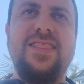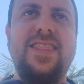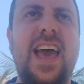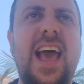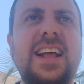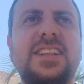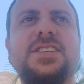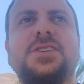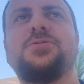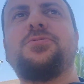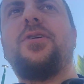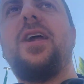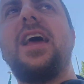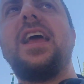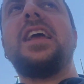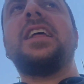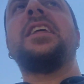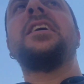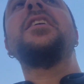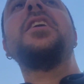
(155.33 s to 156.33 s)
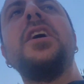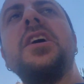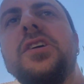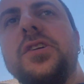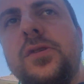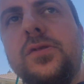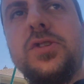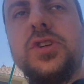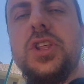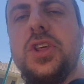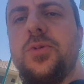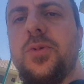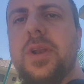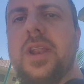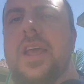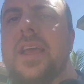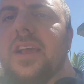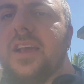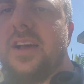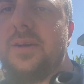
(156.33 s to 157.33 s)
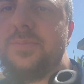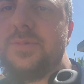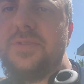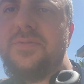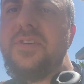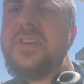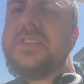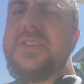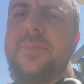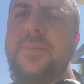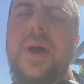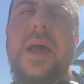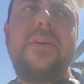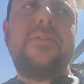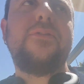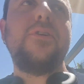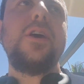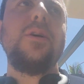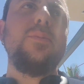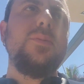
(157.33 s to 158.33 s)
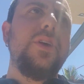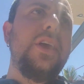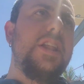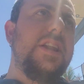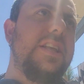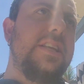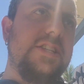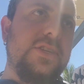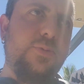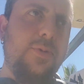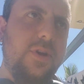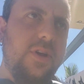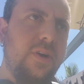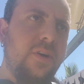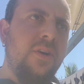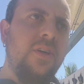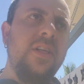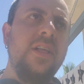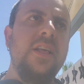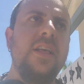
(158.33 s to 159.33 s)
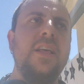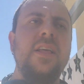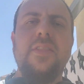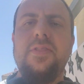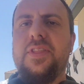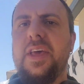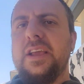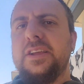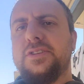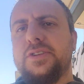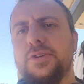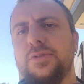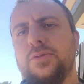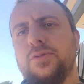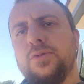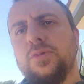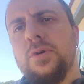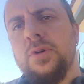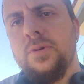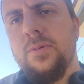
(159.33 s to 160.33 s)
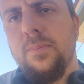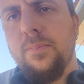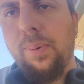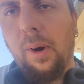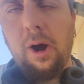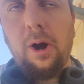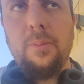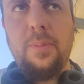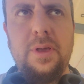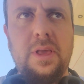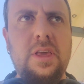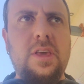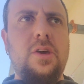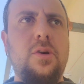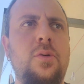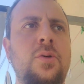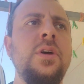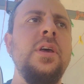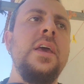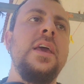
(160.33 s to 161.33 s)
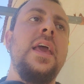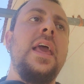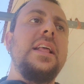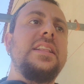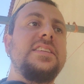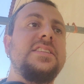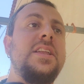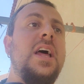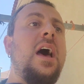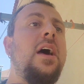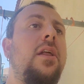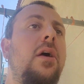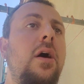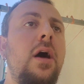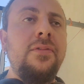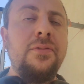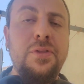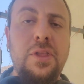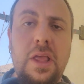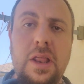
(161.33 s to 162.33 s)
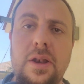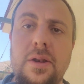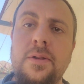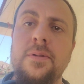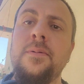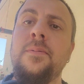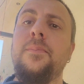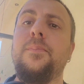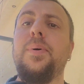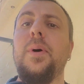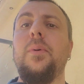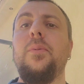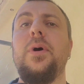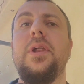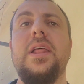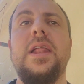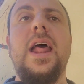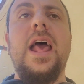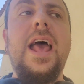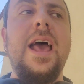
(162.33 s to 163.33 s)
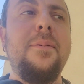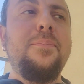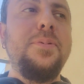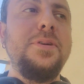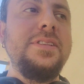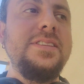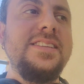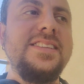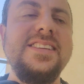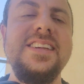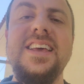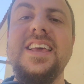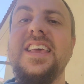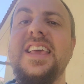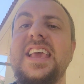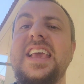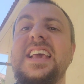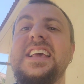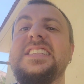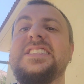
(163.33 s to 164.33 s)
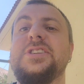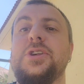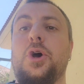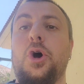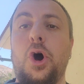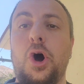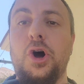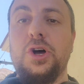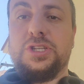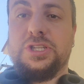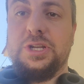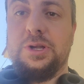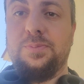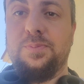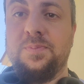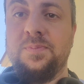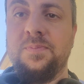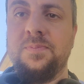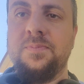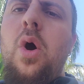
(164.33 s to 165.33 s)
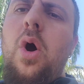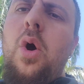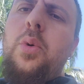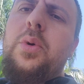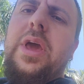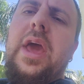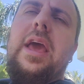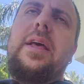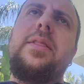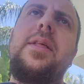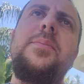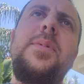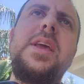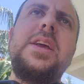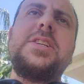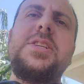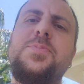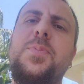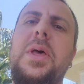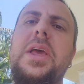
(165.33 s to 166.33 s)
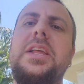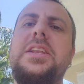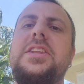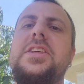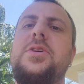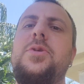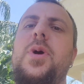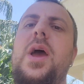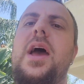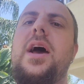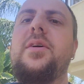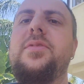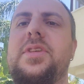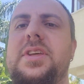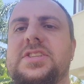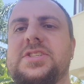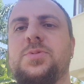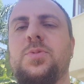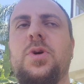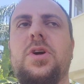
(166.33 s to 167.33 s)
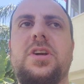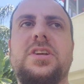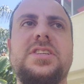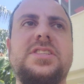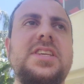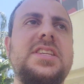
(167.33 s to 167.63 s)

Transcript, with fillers: That's right. Usually when I come to visit my family in Israel, they do barbecue. It's not often, but when it happens, it's awesome. Okay, let me explain to you how this works.